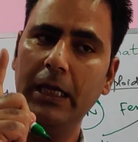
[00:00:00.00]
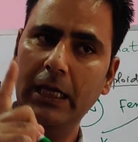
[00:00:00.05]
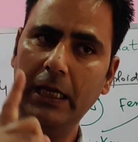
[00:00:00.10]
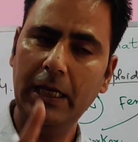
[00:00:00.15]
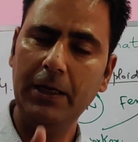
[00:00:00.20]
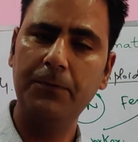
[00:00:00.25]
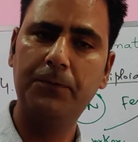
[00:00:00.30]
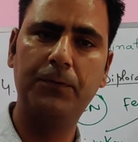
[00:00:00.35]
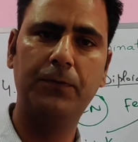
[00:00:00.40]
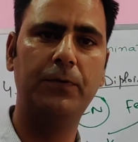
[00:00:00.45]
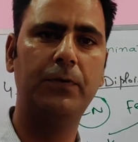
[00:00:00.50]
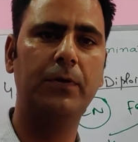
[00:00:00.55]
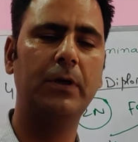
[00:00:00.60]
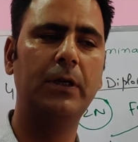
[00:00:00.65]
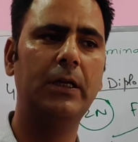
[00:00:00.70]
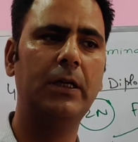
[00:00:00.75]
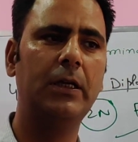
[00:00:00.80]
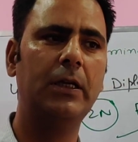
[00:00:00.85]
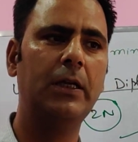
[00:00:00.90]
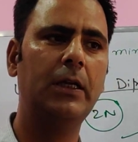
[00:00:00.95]
If
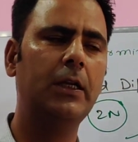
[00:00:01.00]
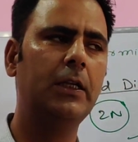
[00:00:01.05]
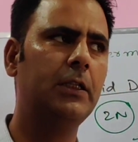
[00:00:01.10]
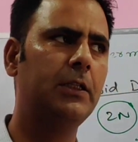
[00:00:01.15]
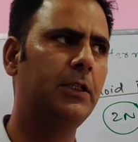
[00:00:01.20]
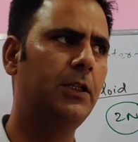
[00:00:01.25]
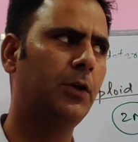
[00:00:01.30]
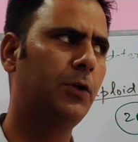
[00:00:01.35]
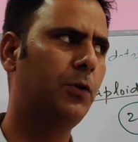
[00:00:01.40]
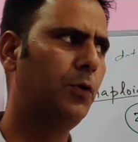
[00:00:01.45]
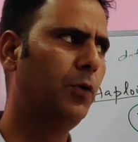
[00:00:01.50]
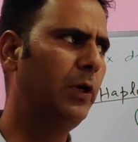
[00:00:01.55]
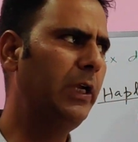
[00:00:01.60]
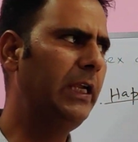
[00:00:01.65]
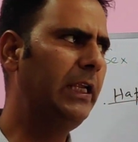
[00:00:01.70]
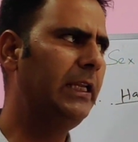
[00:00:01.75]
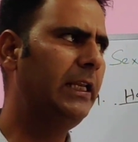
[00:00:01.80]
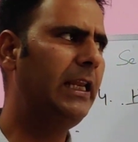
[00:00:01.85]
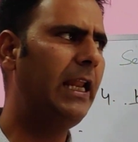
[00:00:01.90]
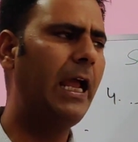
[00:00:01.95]
the
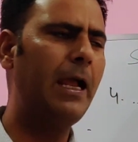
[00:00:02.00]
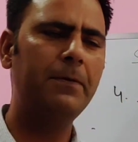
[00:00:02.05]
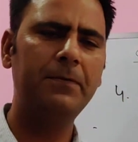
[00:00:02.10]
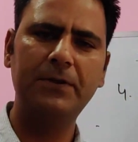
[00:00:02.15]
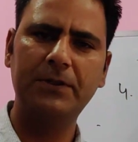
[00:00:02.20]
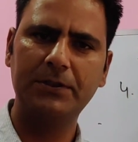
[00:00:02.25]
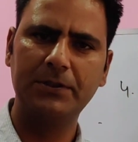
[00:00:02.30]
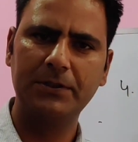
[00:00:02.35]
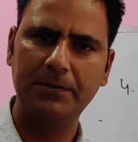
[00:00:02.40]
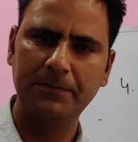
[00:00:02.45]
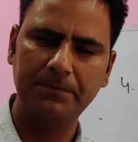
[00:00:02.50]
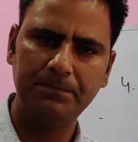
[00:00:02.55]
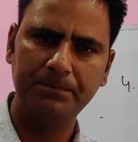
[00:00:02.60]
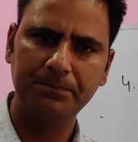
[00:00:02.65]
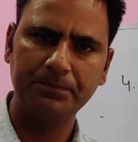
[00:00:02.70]
queen left,